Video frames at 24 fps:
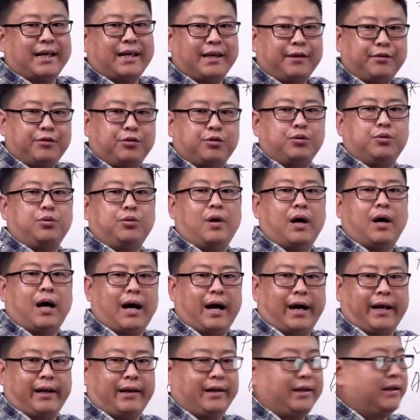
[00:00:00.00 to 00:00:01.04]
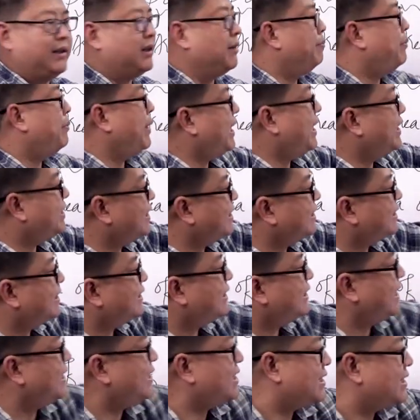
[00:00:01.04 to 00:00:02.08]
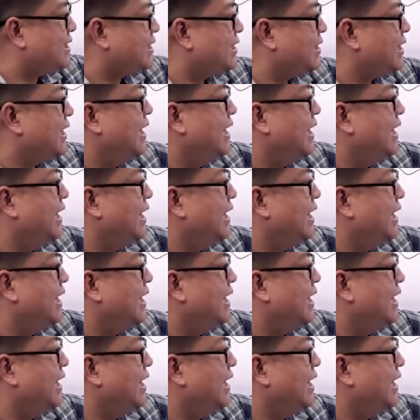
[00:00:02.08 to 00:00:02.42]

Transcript: into height. The base is this,